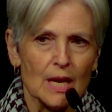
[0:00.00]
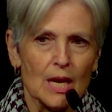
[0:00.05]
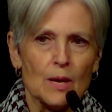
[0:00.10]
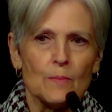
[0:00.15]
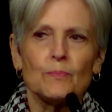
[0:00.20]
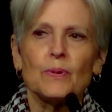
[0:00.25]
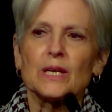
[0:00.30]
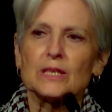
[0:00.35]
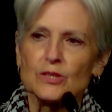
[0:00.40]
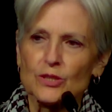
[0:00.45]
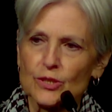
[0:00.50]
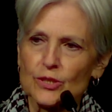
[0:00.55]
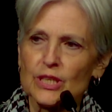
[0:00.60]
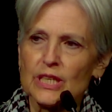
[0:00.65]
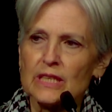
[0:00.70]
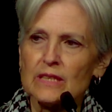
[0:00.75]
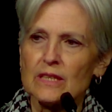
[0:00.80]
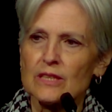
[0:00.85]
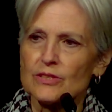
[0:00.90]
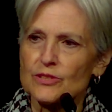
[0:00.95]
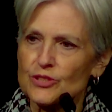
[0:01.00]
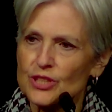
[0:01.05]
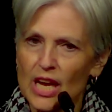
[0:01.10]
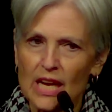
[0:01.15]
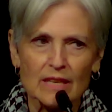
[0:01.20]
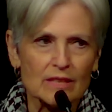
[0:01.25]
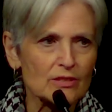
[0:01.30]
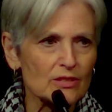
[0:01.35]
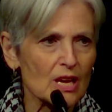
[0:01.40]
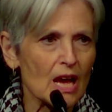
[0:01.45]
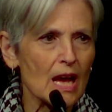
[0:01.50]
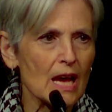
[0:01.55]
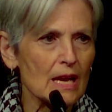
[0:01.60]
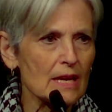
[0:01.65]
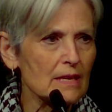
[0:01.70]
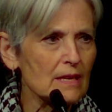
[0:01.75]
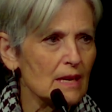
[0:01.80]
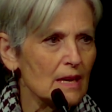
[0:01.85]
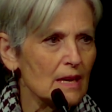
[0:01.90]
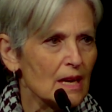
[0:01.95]
But during this genocide,
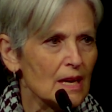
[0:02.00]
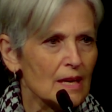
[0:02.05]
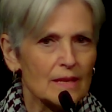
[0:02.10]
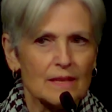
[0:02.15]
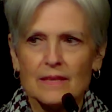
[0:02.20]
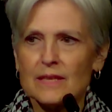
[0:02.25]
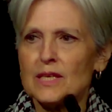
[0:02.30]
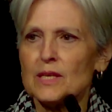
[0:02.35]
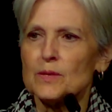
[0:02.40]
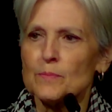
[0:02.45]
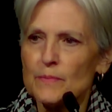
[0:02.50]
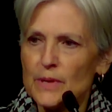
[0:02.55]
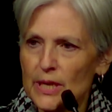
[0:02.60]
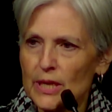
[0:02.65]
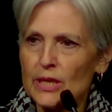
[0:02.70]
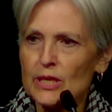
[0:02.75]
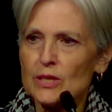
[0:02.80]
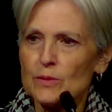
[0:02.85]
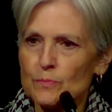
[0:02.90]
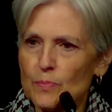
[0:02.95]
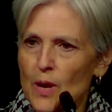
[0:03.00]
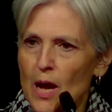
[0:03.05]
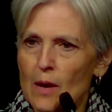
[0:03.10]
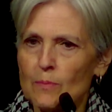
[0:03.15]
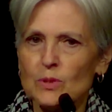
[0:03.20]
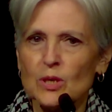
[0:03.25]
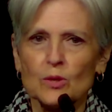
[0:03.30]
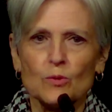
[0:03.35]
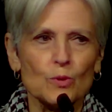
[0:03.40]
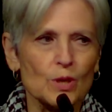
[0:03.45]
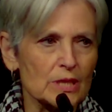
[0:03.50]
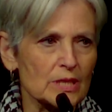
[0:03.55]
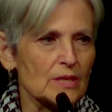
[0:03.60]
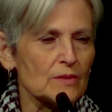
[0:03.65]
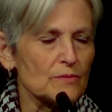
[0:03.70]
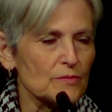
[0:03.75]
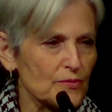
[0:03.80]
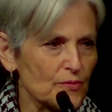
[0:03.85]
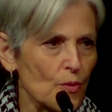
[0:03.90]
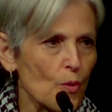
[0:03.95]
the American public was
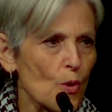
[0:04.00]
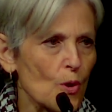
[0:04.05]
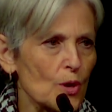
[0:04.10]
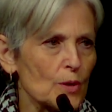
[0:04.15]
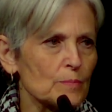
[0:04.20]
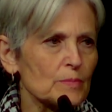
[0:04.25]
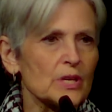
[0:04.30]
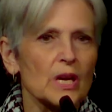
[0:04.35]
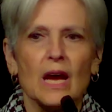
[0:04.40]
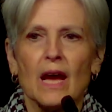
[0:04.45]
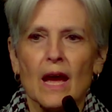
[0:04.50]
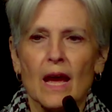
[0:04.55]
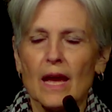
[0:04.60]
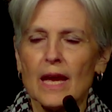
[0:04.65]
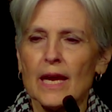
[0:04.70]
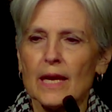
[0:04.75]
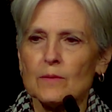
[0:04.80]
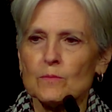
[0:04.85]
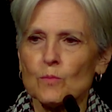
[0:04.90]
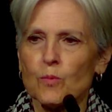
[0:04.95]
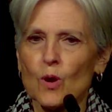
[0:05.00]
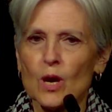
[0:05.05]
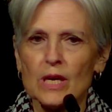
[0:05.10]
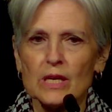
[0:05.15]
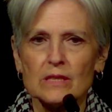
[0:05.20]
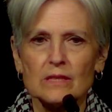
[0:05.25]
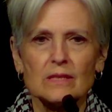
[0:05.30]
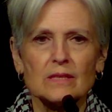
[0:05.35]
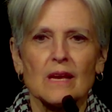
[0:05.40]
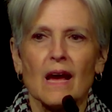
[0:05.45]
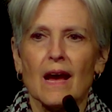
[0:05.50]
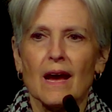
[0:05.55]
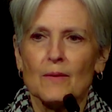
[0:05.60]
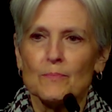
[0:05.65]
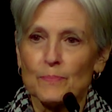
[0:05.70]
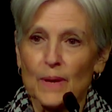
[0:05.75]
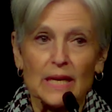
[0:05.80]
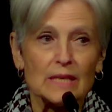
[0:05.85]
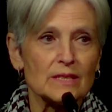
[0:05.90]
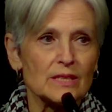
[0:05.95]
informed and was
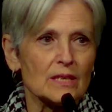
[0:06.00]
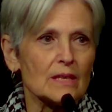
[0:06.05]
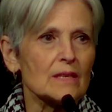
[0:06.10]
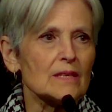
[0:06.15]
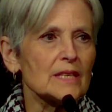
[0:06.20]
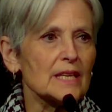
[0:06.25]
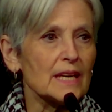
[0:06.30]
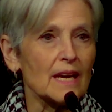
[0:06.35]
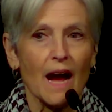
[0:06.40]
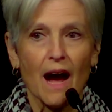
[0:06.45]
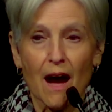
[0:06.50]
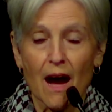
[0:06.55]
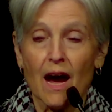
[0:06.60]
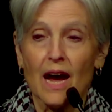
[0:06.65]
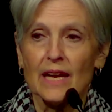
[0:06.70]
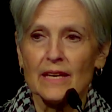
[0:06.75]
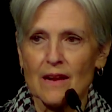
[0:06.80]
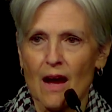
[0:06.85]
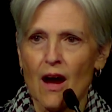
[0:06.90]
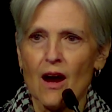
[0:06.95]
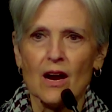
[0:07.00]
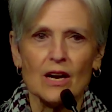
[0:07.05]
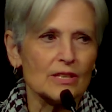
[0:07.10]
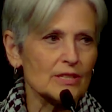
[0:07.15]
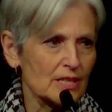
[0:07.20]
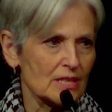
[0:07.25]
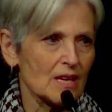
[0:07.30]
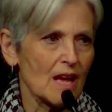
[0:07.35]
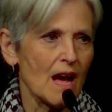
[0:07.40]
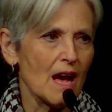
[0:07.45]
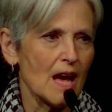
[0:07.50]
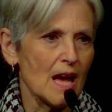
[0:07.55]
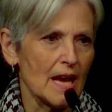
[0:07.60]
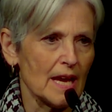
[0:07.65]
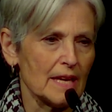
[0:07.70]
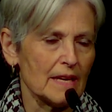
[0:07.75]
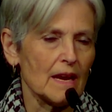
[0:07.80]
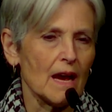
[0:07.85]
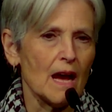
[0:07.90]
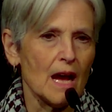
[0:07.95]
basically on our side,
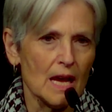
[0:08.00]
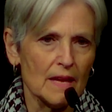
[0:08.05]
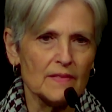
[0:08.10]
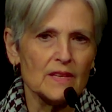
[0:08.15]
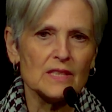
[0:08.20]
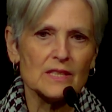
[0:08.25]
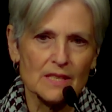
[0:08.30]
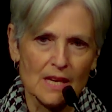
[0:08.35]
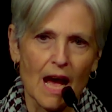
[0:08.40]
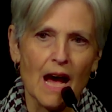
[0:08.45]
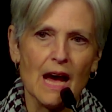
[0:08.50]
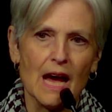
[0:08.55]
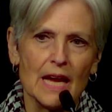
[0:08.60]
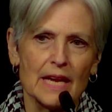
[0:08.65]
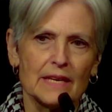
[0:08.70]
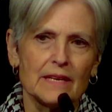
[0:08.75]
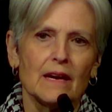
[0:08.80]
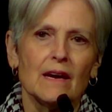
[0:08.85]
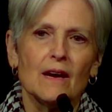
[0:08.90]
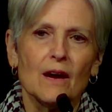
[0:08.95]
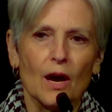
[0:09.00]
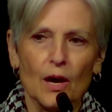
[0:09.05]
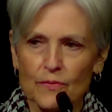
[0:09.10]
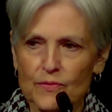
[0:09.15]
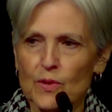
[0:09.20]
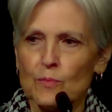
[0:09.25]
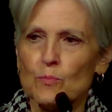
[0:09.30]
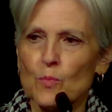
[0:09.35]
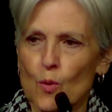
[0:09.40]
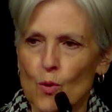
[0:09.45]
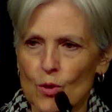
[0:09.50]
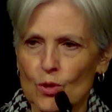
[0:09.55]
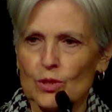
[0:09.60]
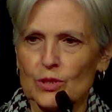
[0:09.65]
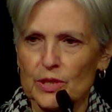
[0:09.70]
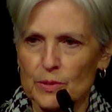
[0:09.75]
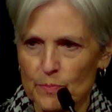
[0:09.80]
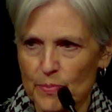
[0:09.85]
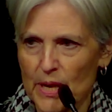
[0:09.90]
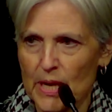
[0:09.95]
on the side of the moral
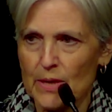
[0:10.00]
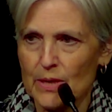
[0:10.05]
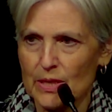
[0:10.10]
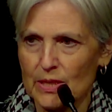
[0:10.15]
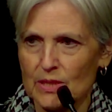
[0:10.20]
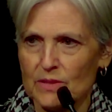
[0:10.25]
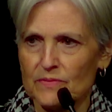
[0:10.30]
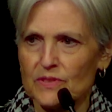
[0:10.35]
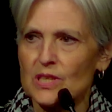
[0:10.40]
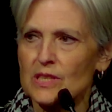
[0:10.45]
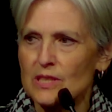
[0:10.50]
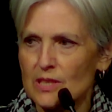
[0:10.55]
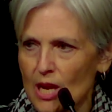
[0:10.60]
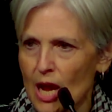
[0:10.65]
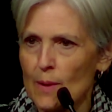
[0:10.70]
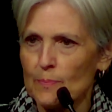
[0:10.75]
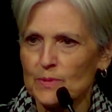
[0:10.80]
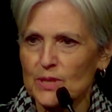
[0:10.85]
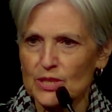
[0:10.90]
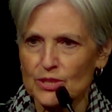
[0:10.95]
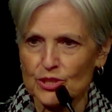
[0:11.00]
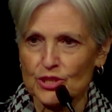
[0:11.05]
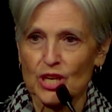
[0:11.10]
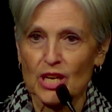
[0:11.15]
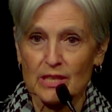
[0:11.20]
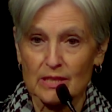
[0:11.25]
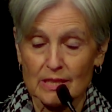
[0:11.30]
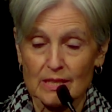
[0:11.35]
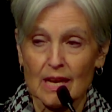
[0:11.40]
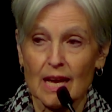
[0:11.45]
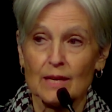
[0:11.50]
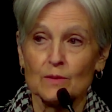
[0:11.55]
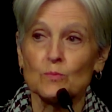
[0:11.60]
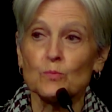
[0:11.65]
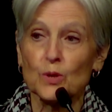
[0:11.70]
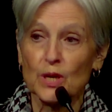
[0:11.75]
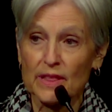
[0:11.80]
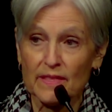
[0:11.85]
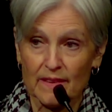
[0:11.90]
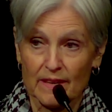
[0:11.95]
imperative to stop this genocide
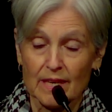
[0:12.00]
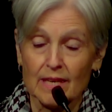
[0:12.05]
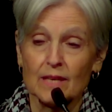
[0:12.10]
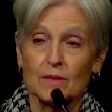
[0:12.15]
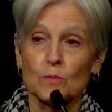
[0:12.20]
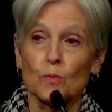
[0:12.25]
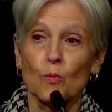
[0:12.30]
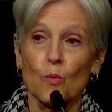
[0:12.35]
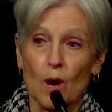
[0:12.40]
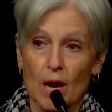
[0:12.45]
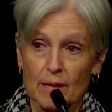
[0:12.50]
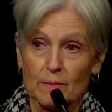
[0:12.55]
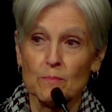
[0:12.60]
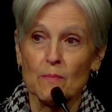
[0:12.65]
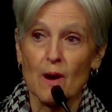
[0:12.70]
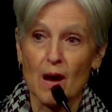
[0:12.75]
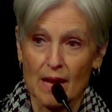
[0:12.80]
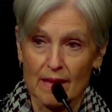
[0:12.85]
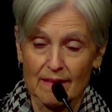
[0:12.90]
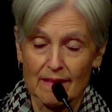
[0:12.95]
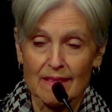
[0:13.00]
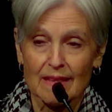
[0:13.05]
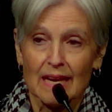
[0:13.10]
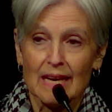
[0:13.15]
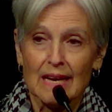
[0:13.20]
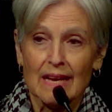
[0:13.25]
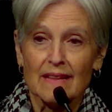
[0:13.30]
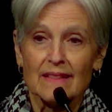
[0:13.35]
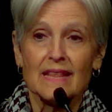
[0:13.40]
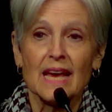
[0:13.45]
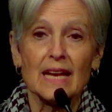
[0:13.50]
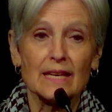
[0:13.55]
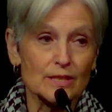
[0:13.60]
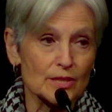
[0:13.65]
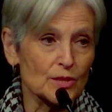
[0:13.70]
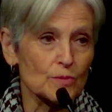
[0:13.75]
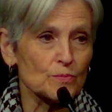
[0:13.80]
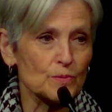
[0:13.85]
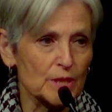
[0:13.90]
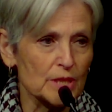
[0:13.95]
within 1 month. That is a
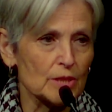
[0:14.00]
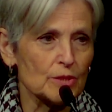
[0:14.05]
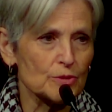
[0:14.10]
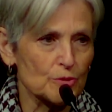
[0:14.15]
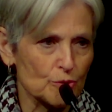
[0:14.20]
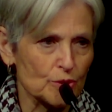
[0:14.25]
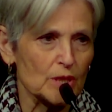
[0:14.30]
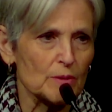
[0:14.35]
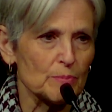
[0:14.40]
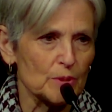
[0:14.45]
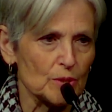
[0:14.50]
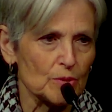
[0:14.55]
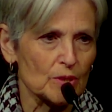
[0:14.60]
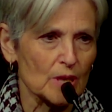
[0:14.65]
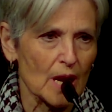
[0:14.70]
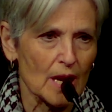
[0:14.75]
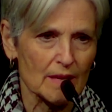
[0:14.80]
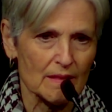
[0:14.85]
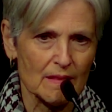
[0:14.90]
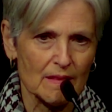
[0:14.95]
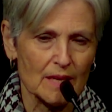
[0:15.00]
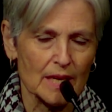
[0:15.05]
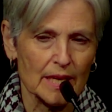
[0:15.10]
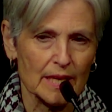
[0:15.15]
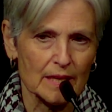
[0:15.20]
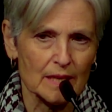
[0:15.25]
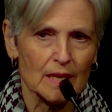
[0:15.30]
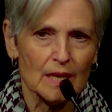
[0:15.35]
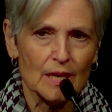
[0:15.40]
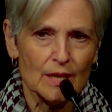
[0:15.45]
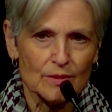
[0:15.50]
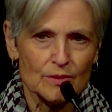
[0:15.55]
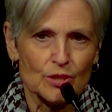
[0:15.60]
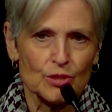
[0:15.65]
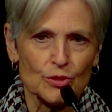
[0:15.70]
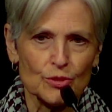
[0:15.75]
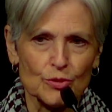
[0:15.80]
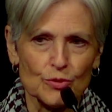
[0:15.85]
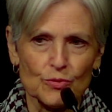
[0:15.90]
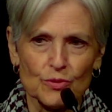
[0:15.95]
real tribute, I think,
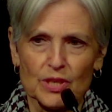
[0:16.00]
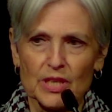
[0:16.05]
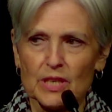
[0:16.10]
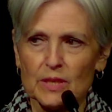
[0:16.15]
to the